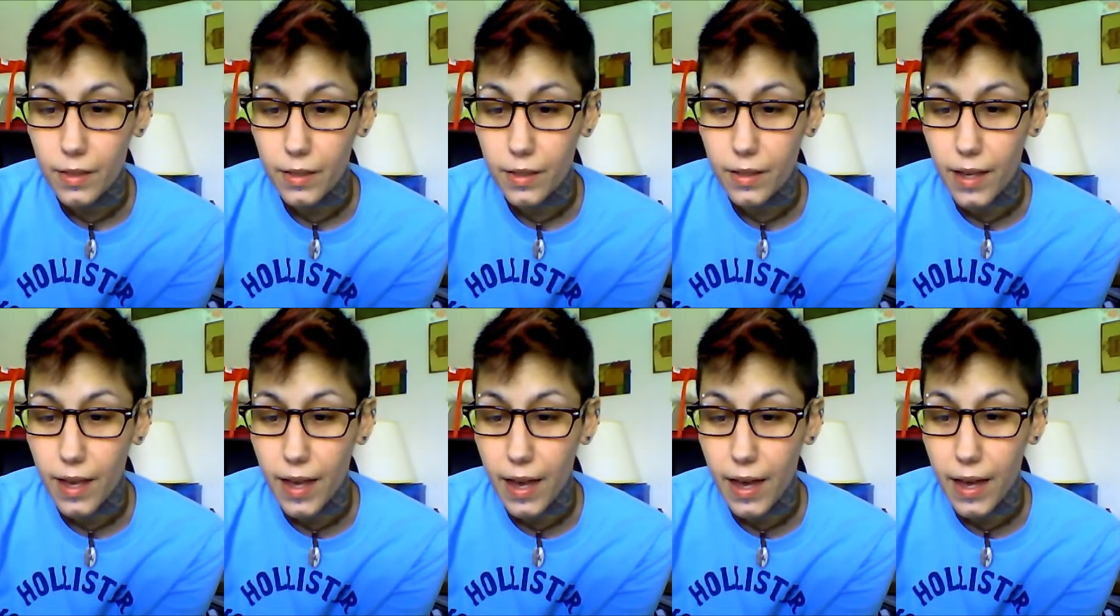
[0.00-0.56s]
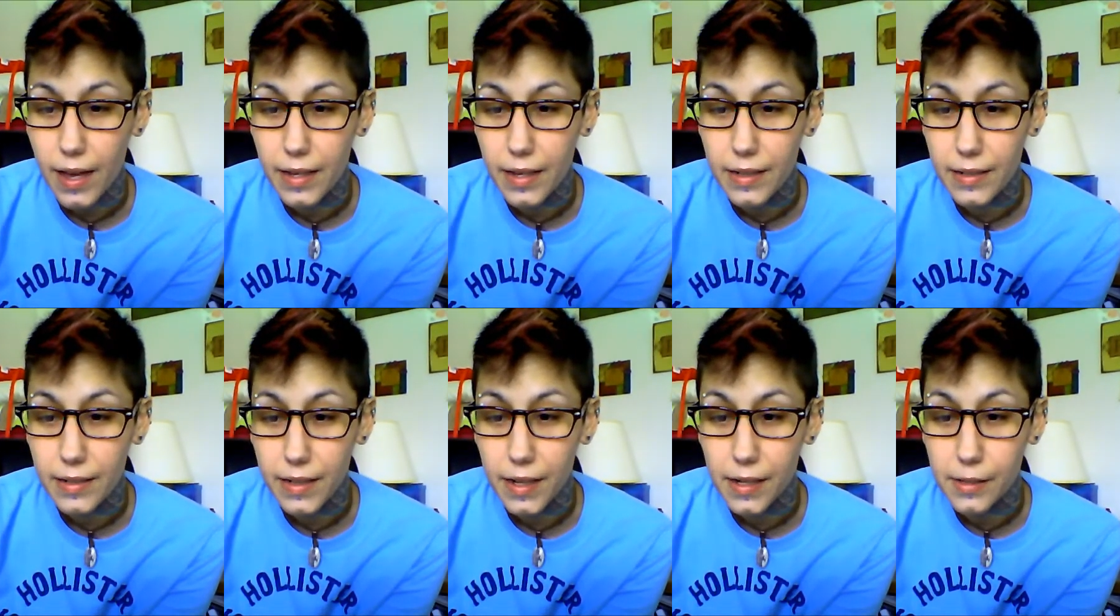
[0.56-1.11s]
and
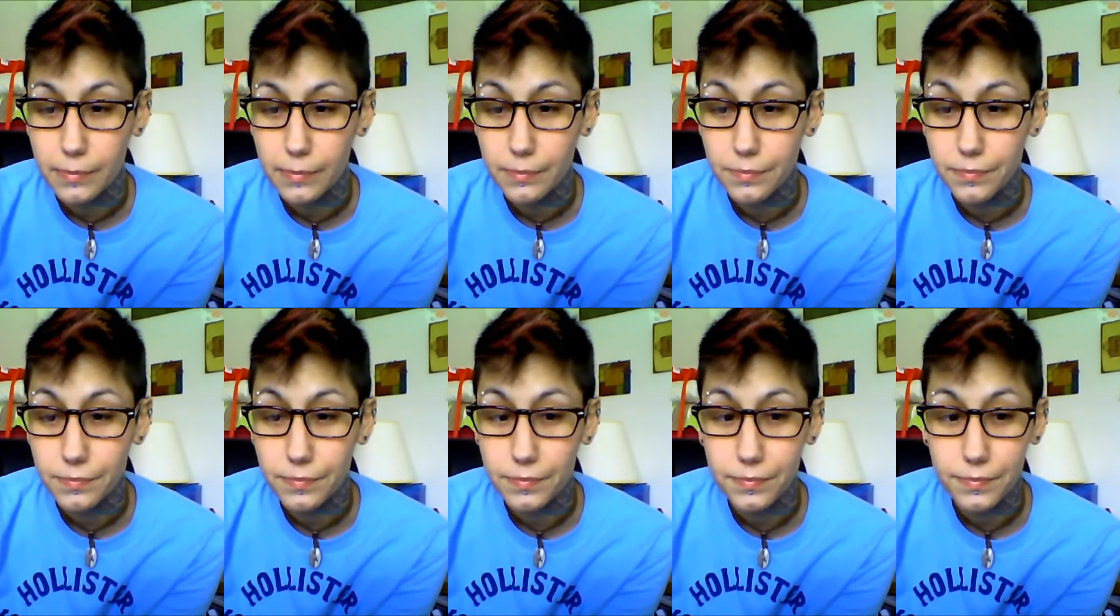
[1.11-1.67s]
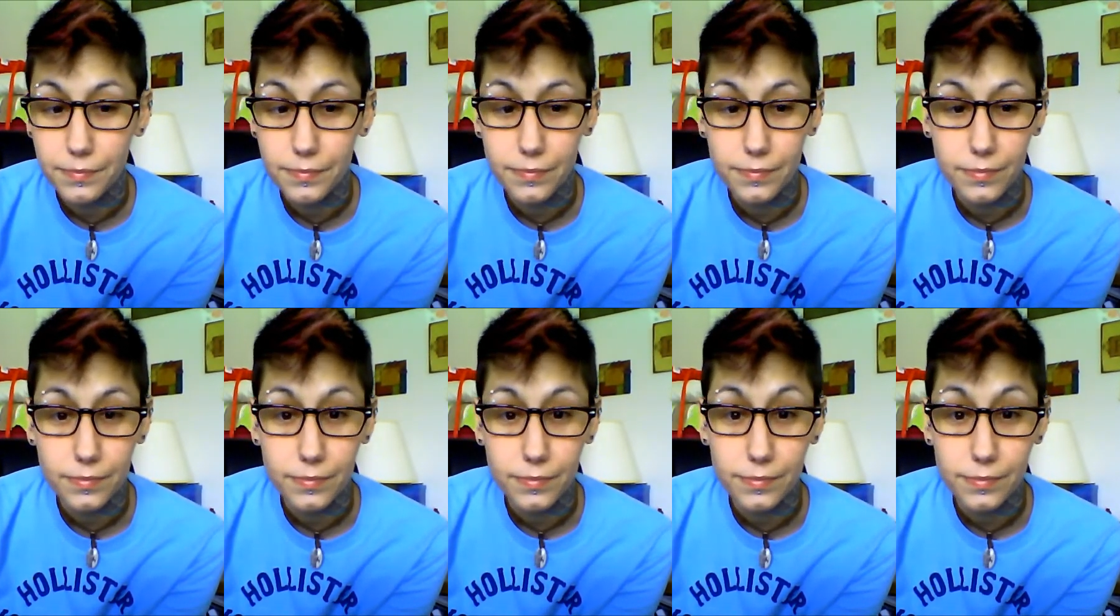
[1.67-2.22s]
um,
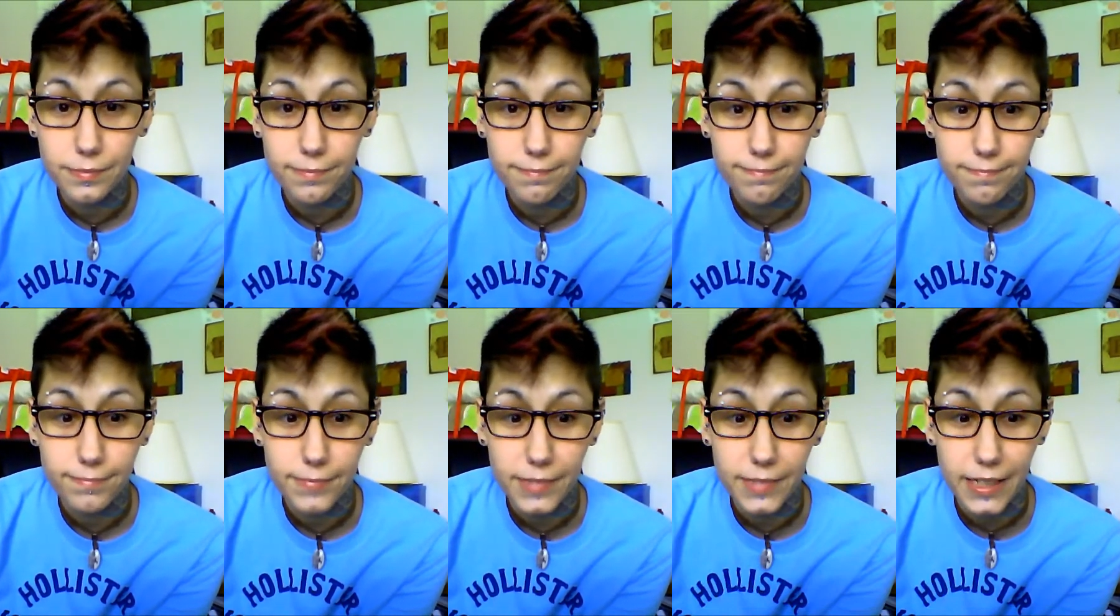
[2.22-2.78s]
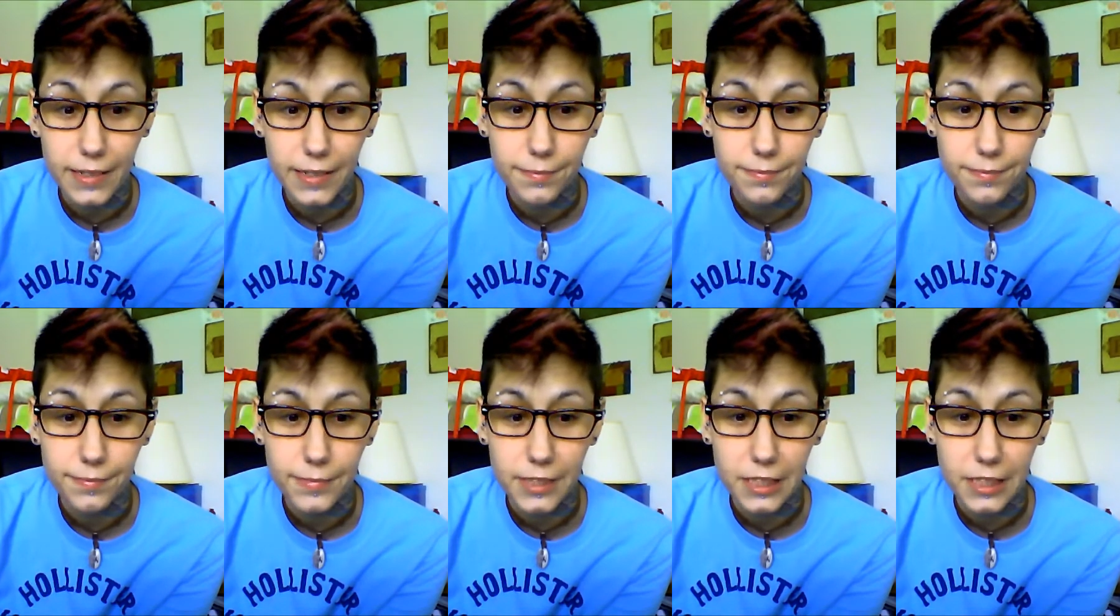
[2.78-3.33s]
yeah,
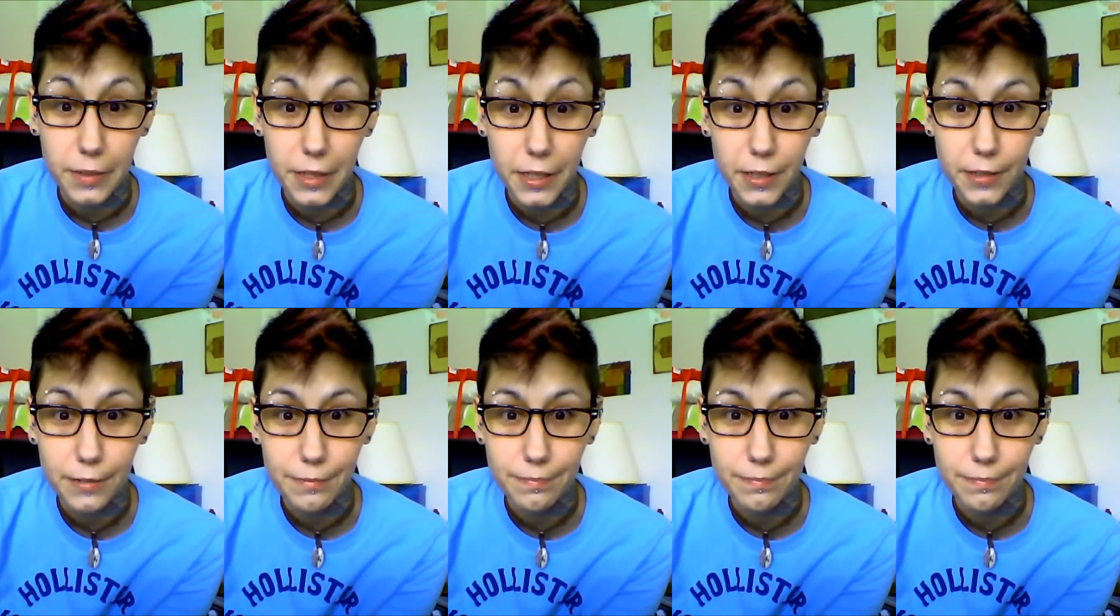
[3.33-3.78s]
here we go.